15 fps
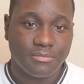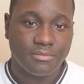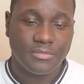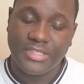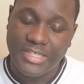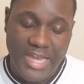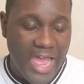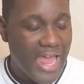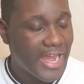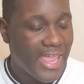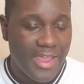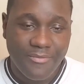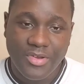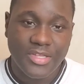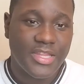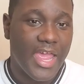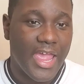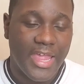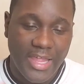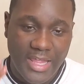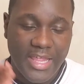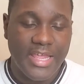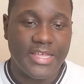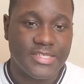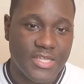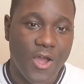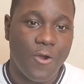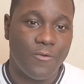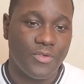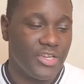Not everything is
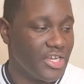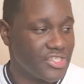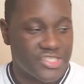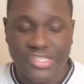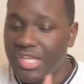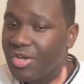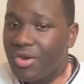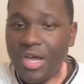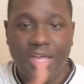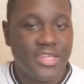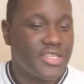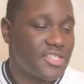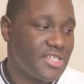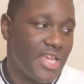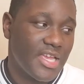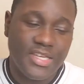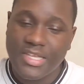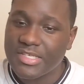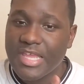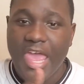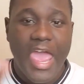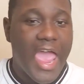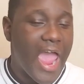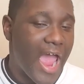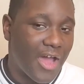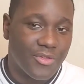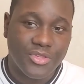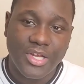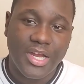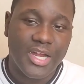COVID. There's still other sickness
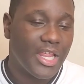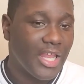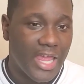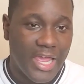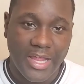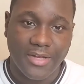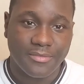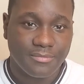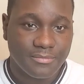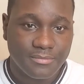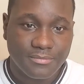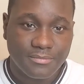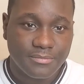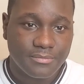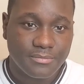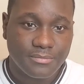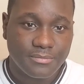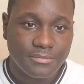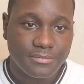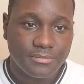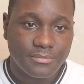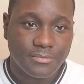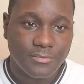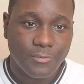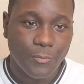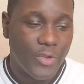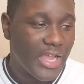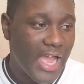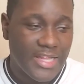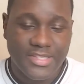out there in the land.
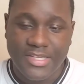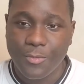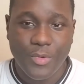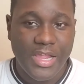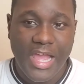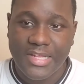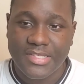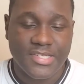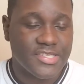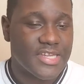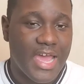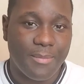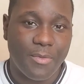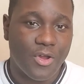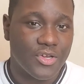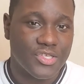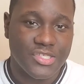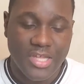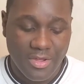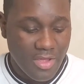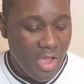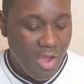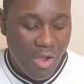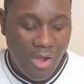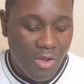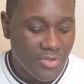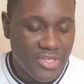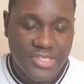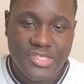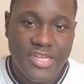We got to stop all this stuff. All
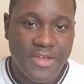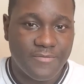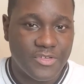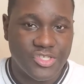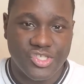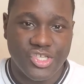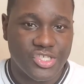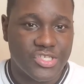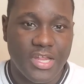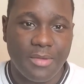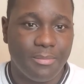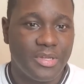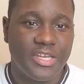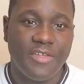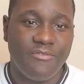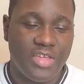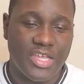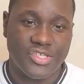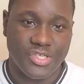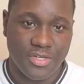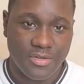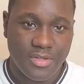this stuff is just nothing but division.